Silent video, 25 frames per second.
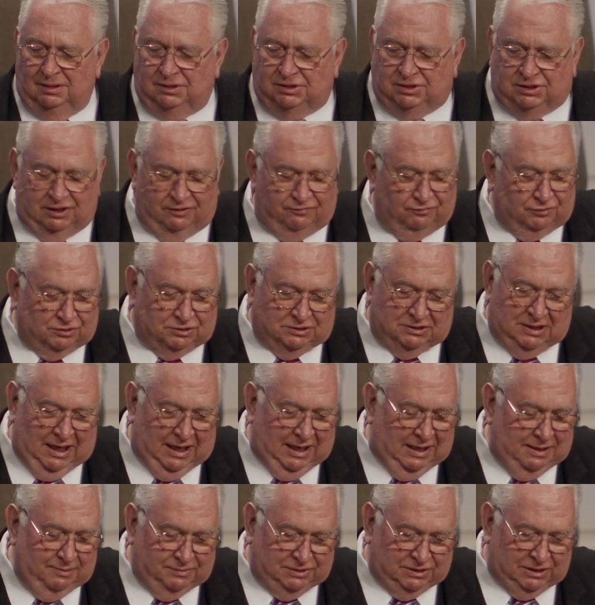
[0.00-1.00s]
Several
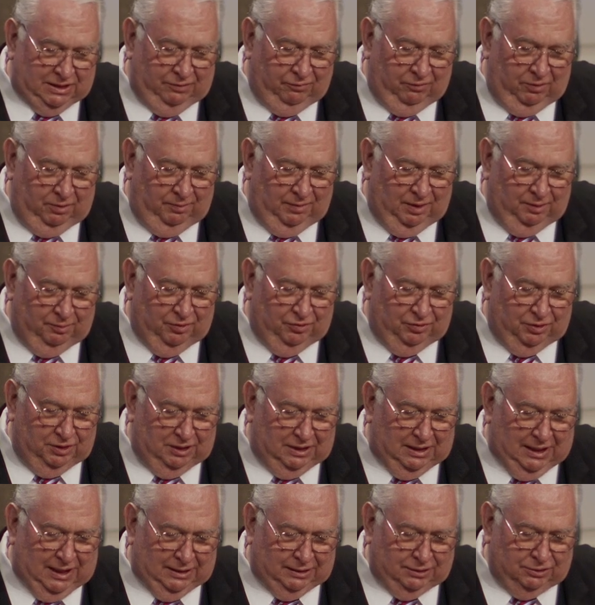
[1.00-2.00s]
times I remember the
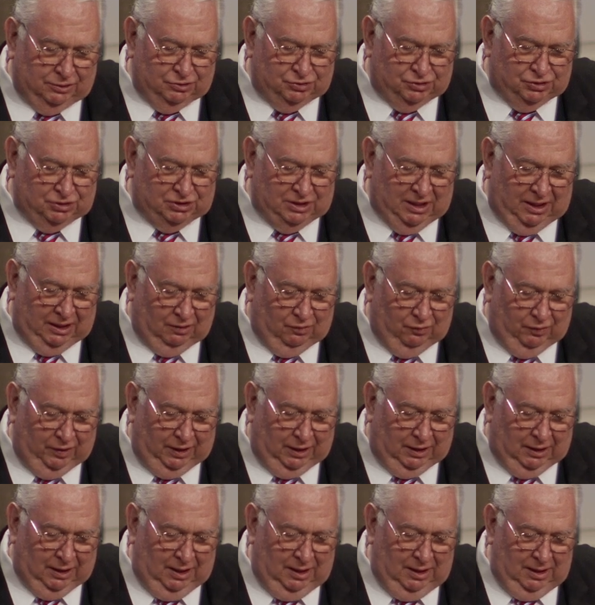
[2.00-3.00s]
doctors saying,
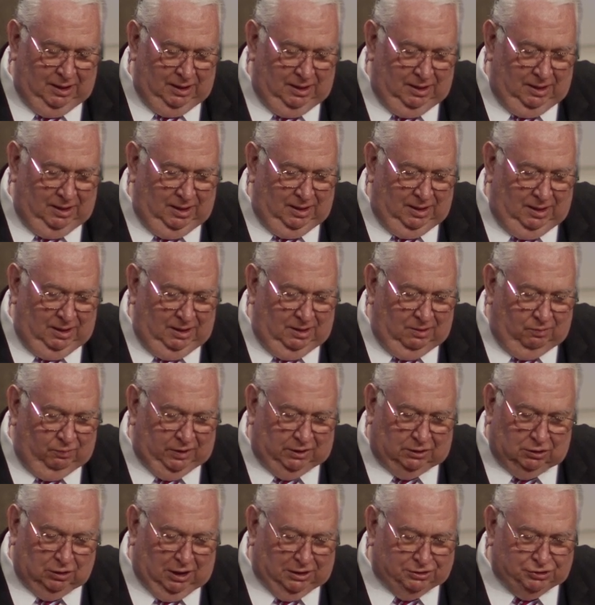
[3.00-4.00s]

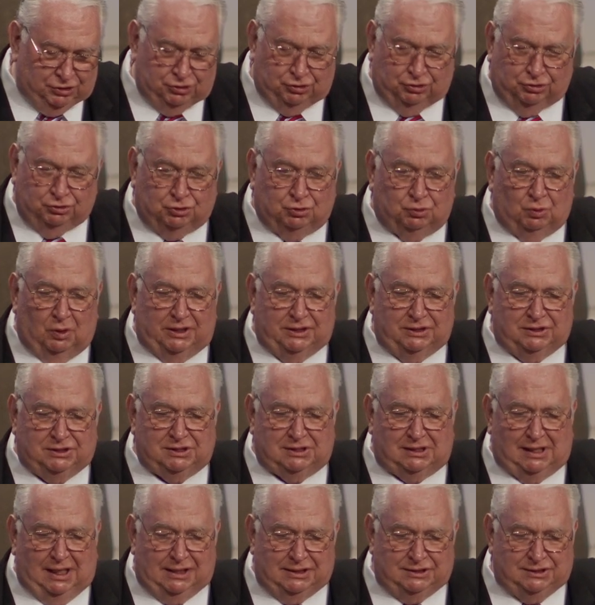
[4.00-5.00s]
we lost her
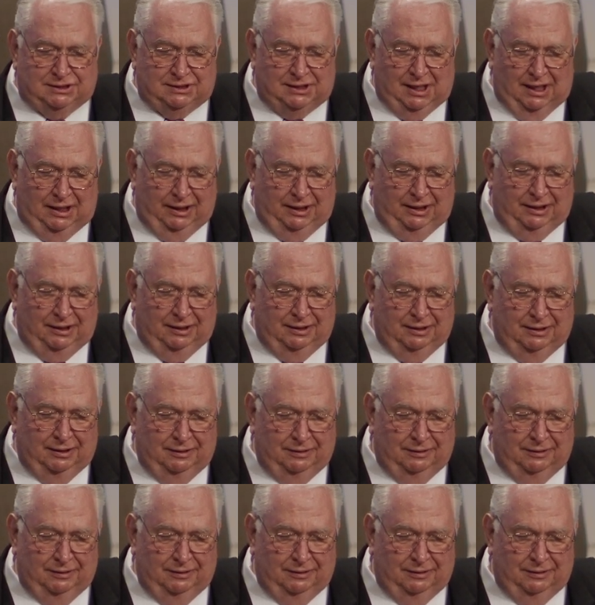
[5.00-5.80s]
twice last night.